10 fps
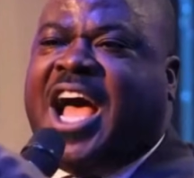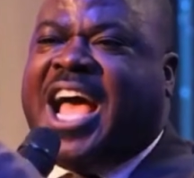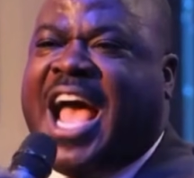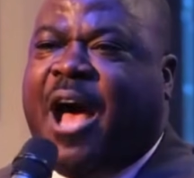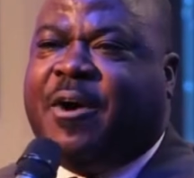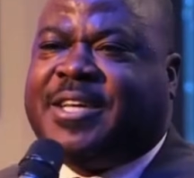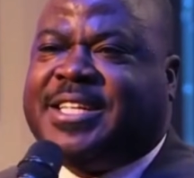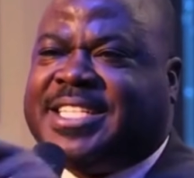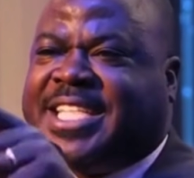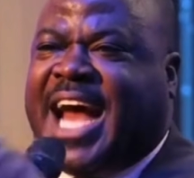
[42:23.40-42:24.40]
are
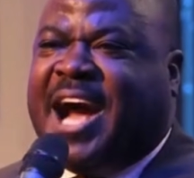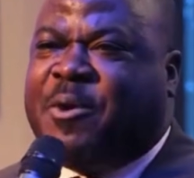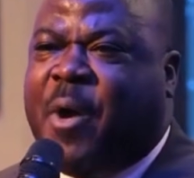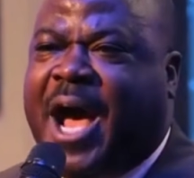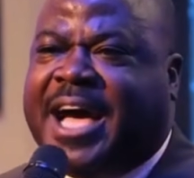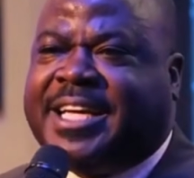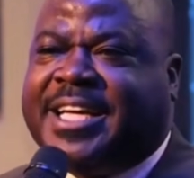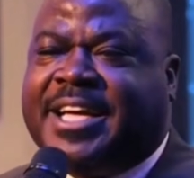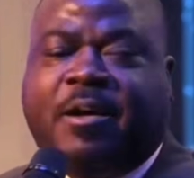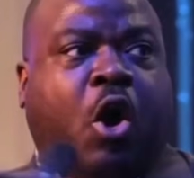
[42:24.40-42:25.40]
universal.
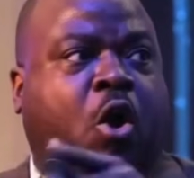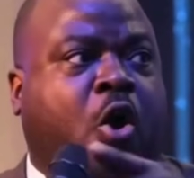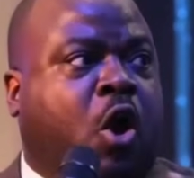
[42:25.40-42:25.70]
They are